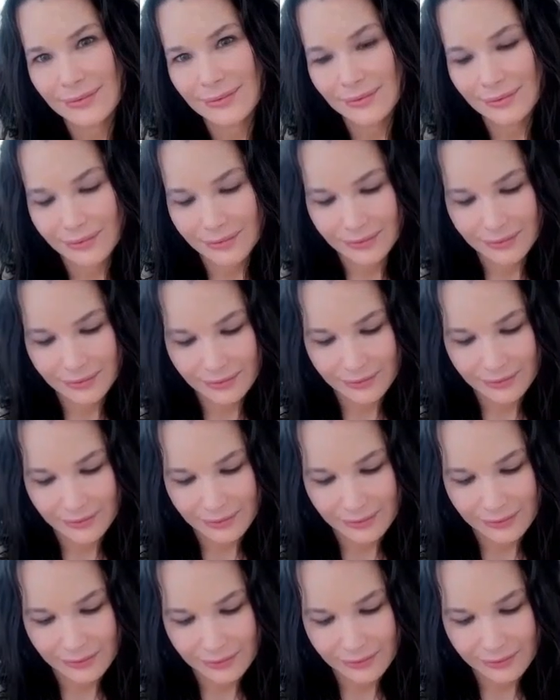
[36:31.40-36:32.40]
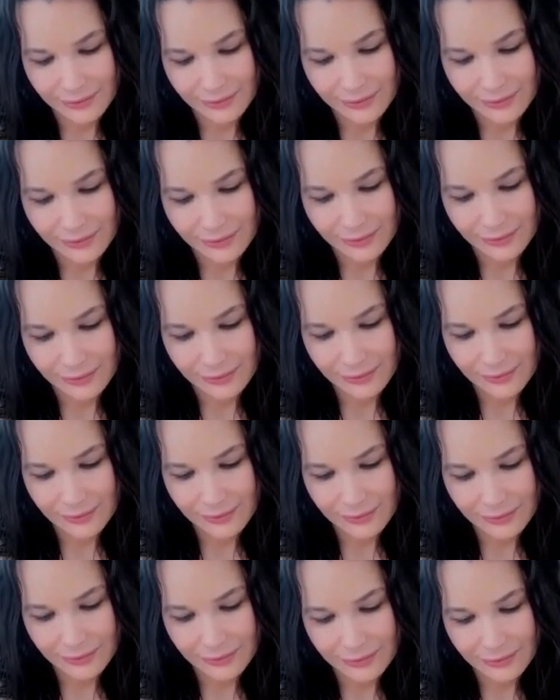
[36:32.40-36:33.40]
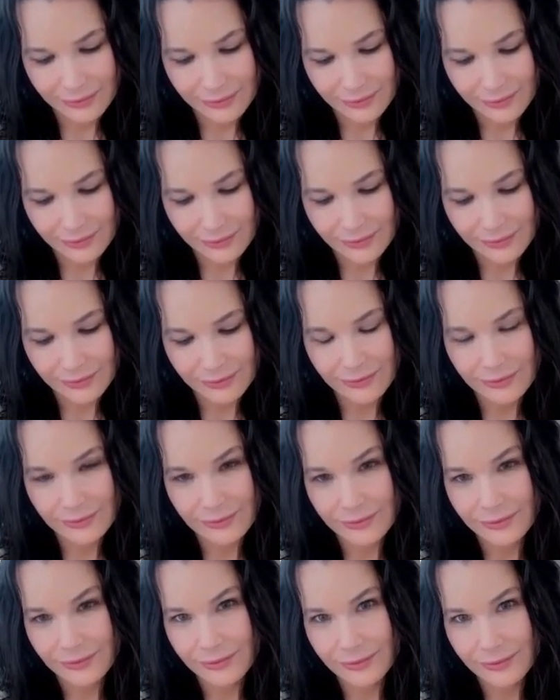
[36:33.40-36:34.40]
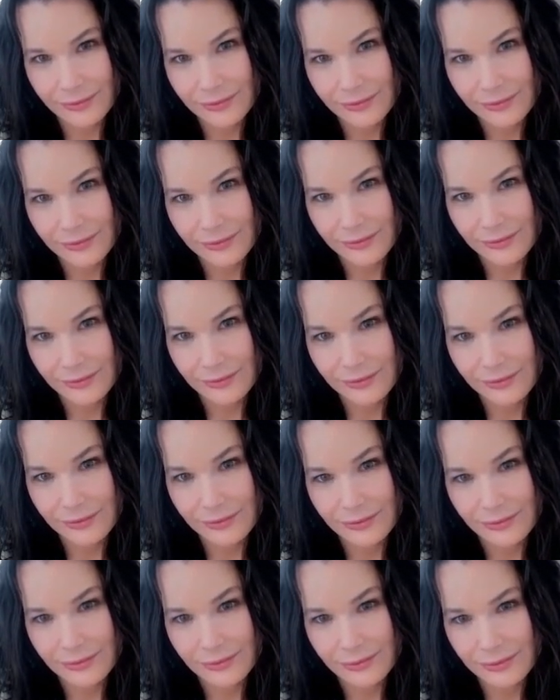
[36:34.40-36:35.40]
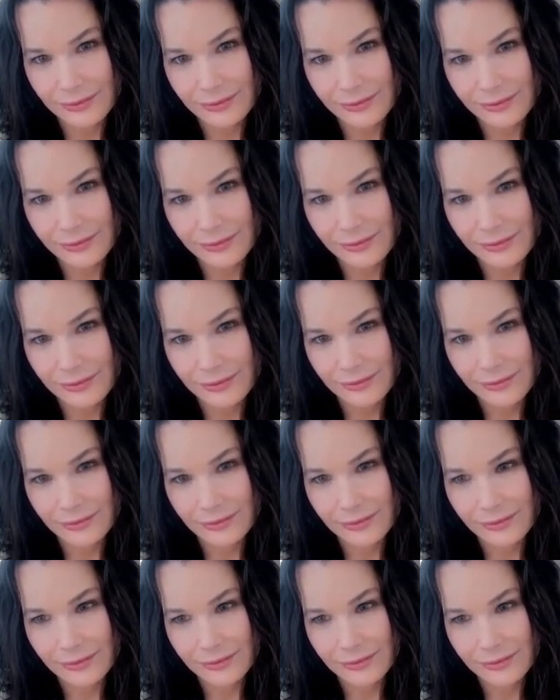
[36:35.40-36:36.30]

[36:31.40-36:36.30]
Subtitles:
This person isn't speaking.